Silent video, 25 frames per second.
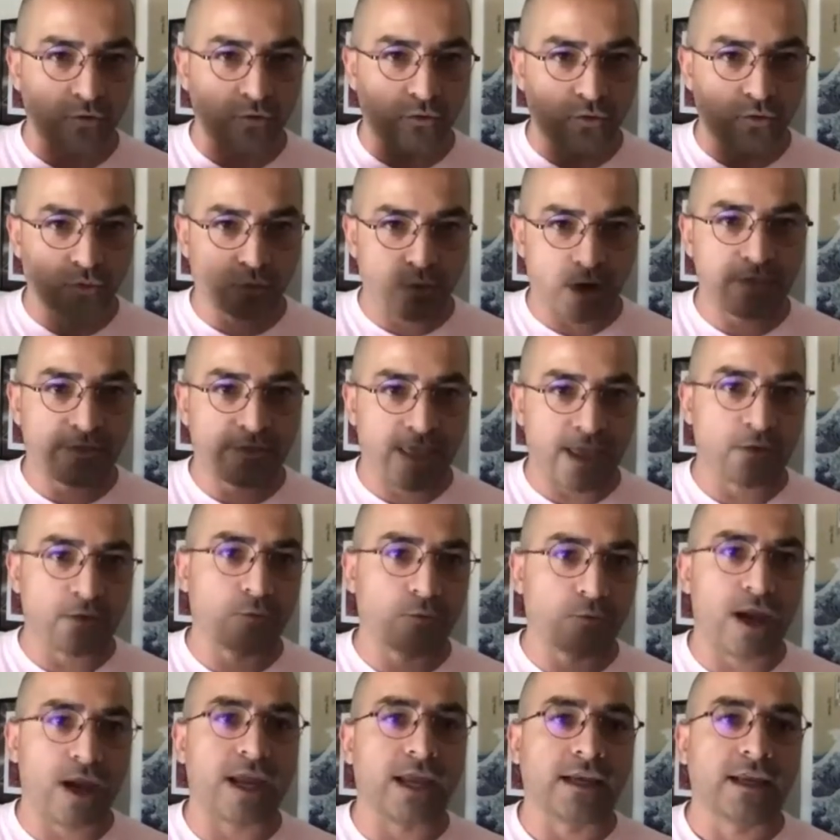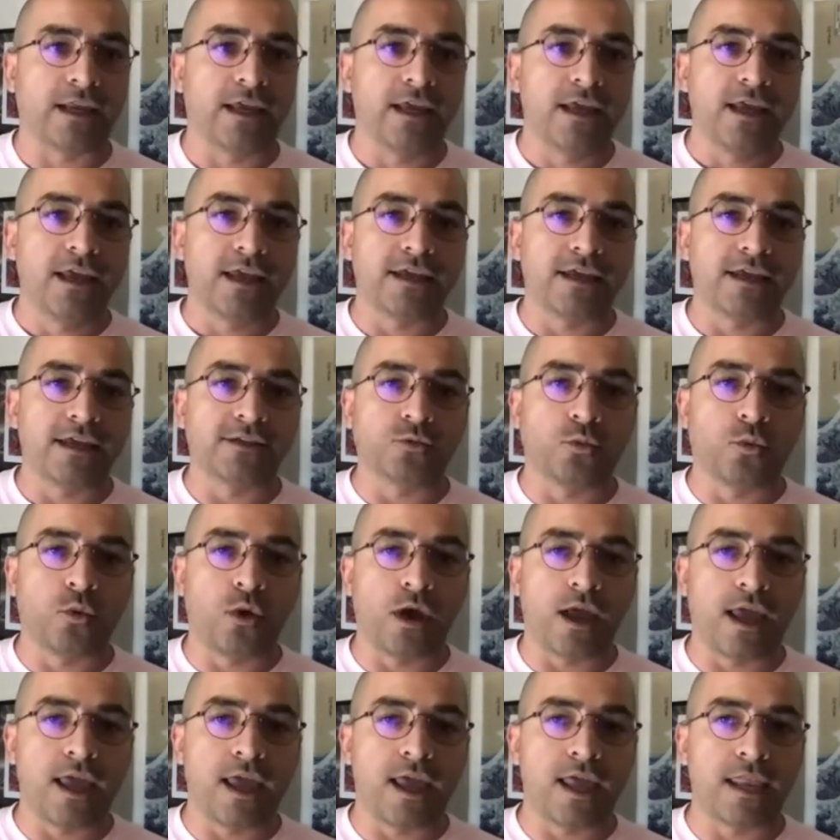grant that right is
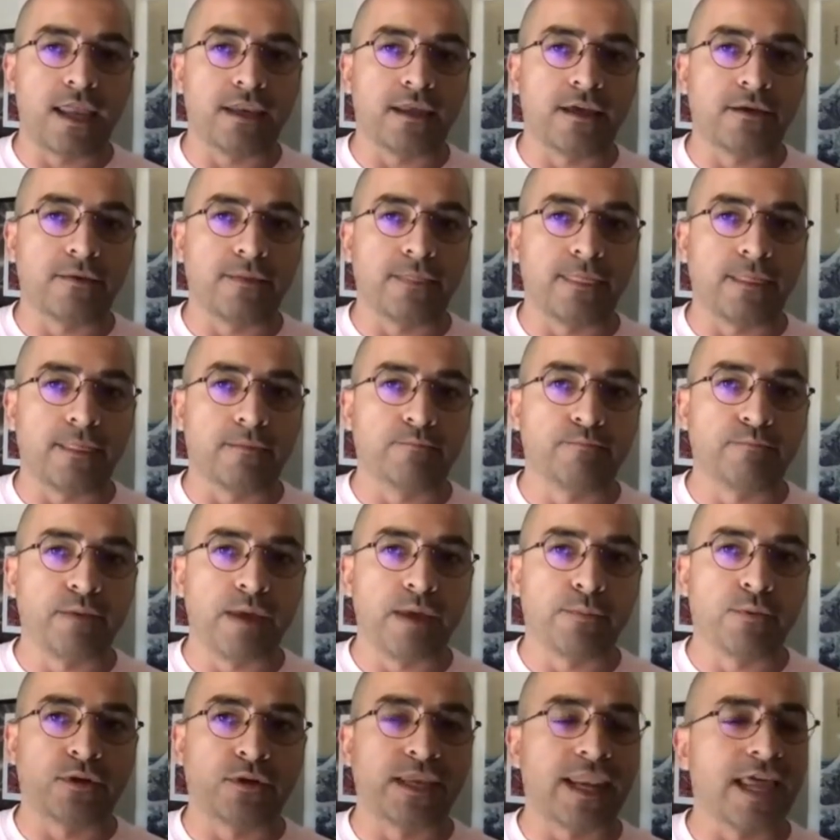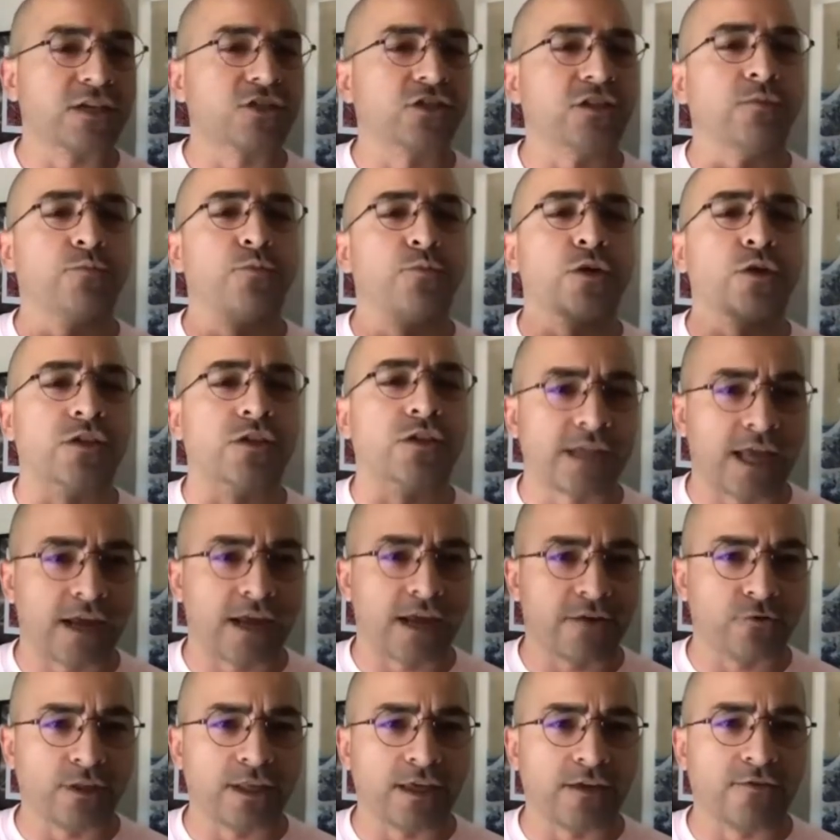when people can actually breathe a sigh
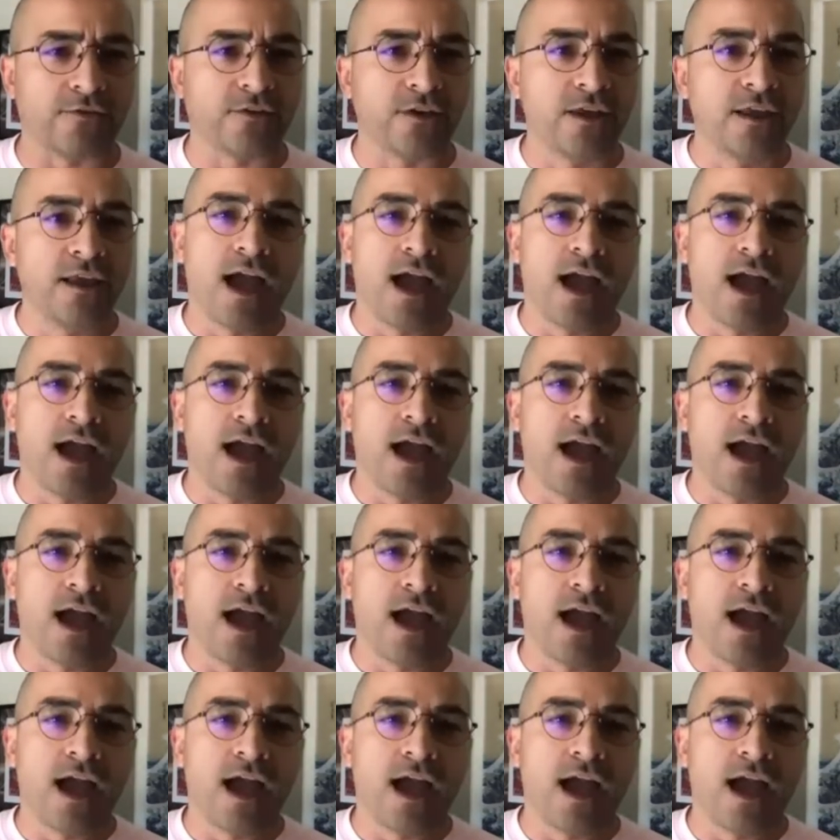of relief.